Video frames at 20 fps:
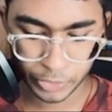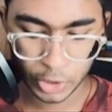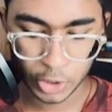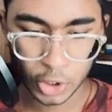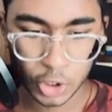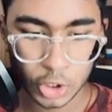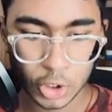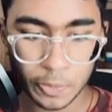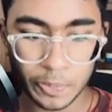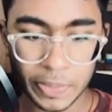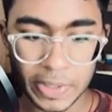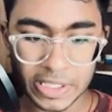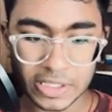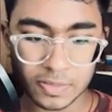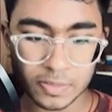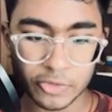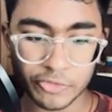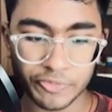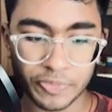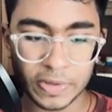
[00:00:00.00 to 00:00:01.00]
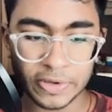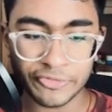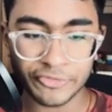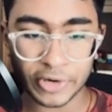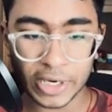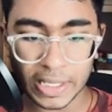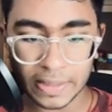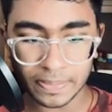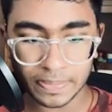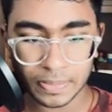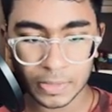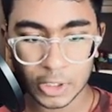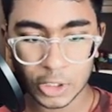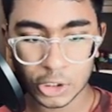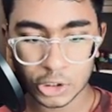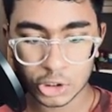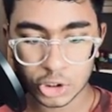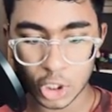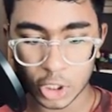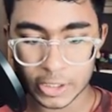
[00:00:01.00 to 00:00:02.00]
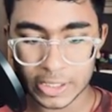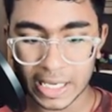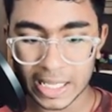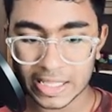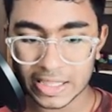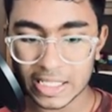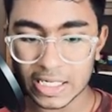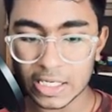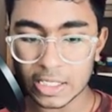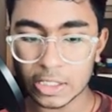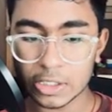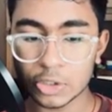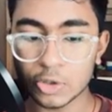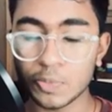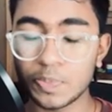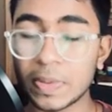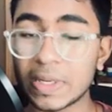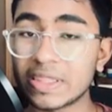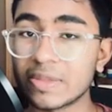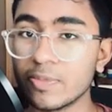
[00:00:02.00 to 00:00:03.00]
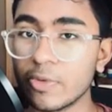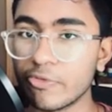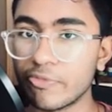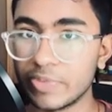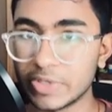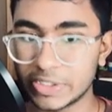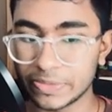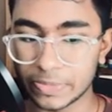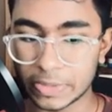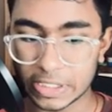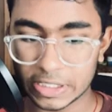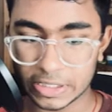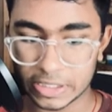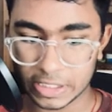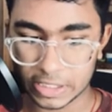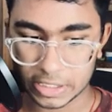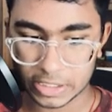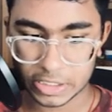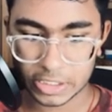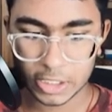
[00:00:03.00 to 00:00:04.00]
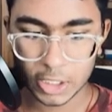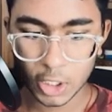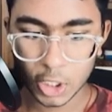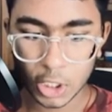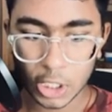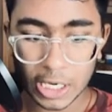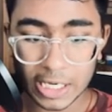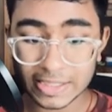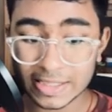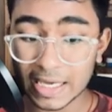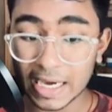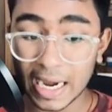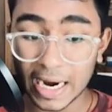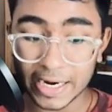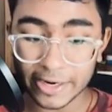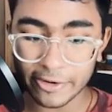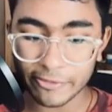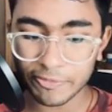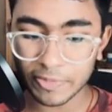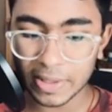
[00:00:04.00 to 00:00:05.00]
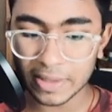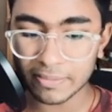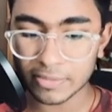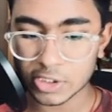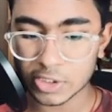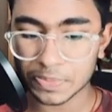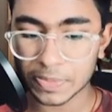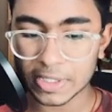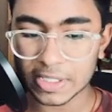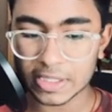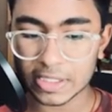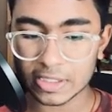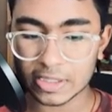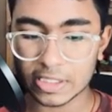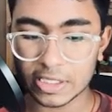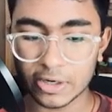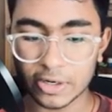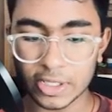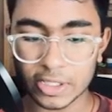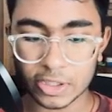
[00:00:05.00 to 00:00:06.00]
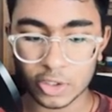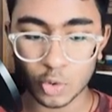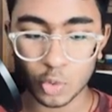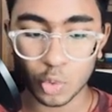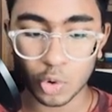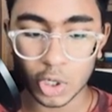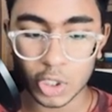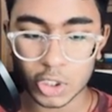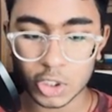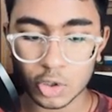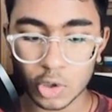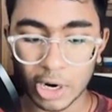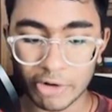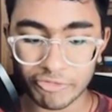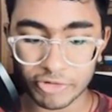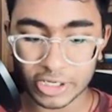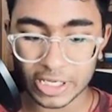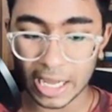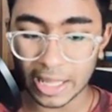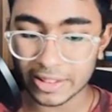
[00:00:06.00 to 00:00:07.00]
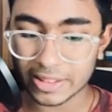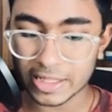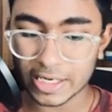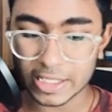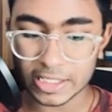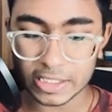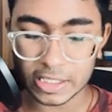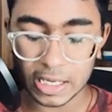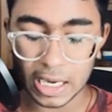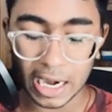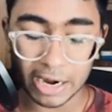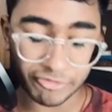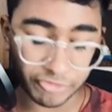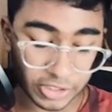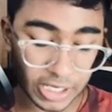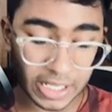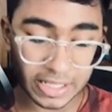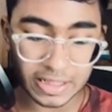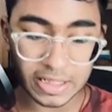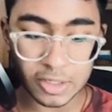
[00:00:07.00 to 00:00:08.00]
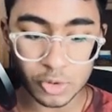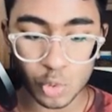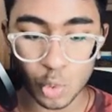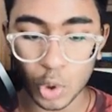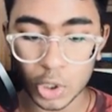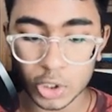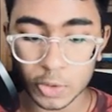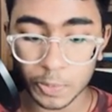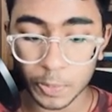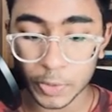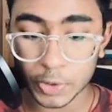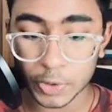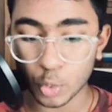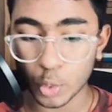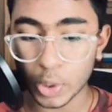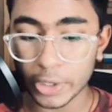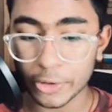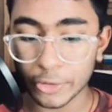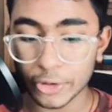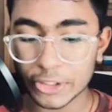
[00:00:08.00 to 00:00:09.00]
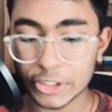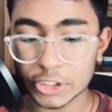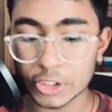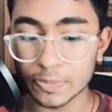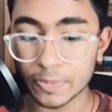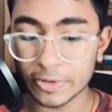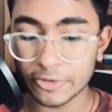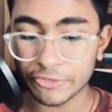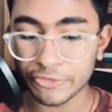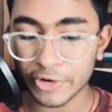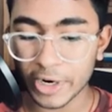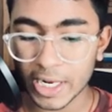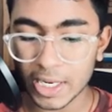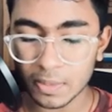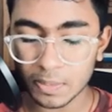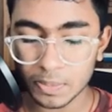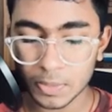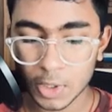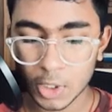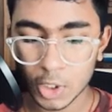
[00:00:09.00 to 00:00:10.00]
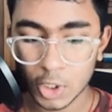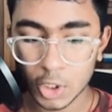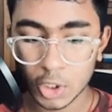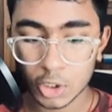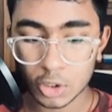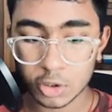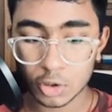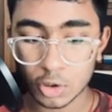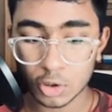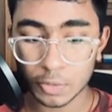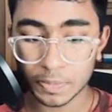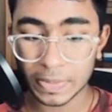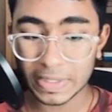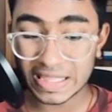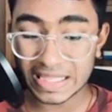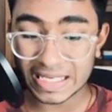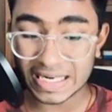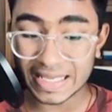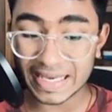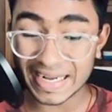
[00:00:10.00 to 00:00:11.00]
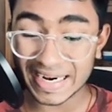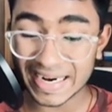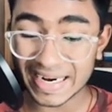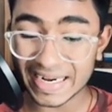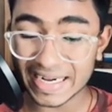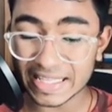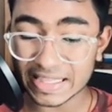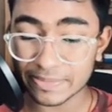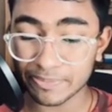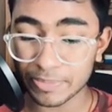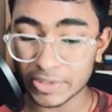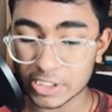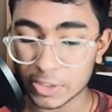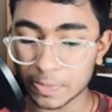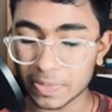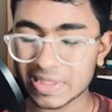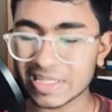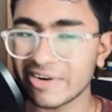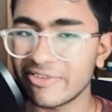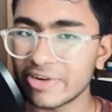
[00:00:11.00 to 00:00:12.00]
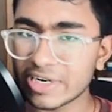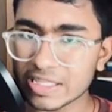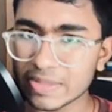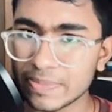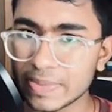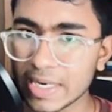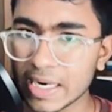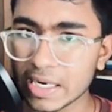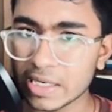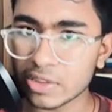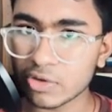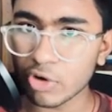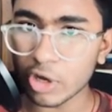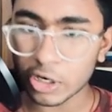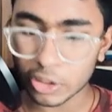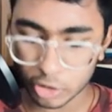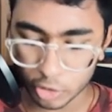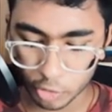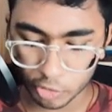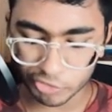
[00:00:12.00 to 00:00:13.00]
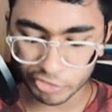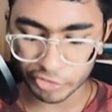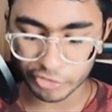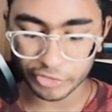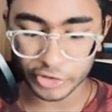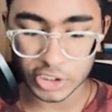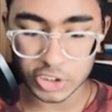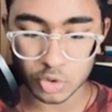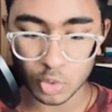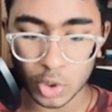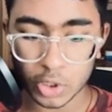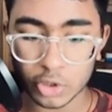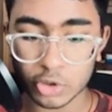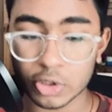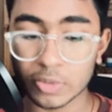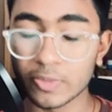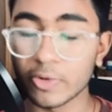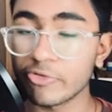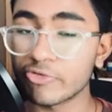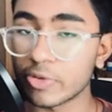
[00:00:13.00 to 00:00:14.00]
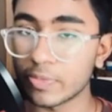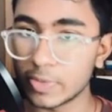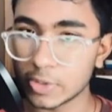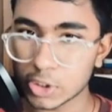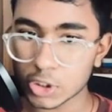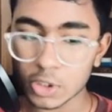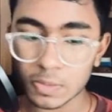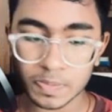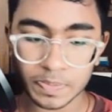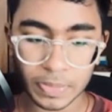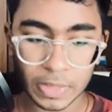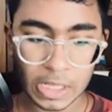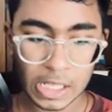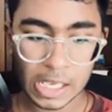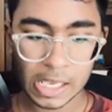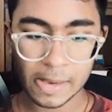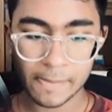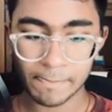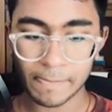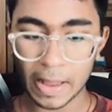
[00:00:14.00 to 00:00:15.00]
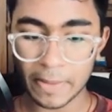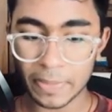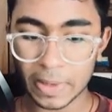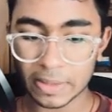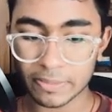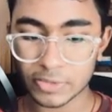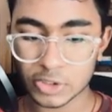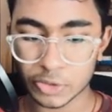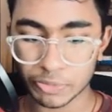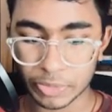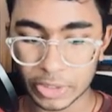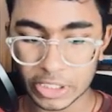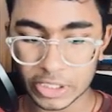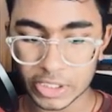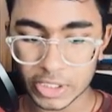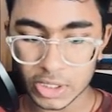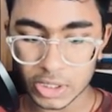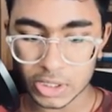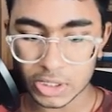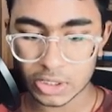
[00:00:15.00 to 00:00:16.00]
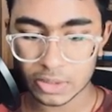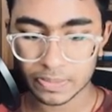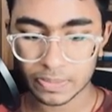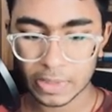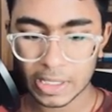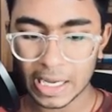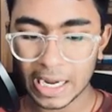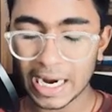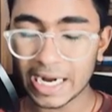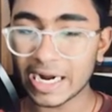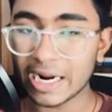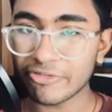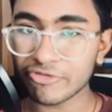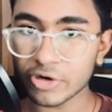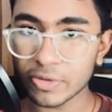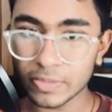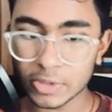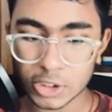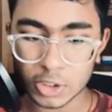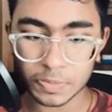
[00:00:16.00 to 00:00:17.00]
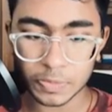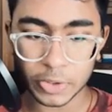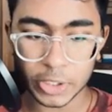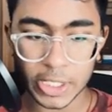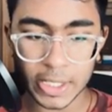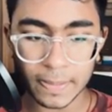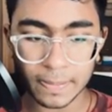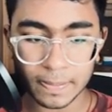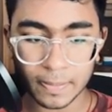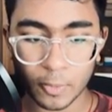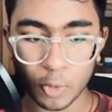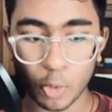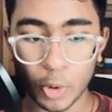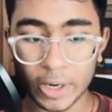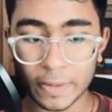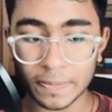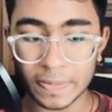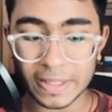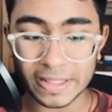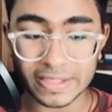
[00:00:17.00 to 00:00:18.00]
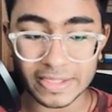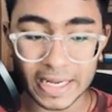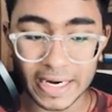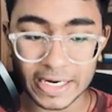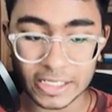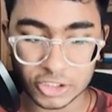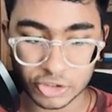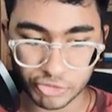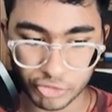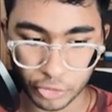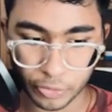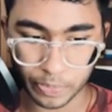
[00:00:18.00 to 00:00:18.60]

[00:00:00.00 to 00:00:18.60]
You play the move b five, short castle. You play the move bishop d six. Uh, the idea of playing bishop d six here is you want to after castling after castle you want to put rook to the b five. So basically, currently the bishop is covering the b eight square. So you first want to remove the bishop by playing bishop d six. And after bishop trade, white plays knight h four.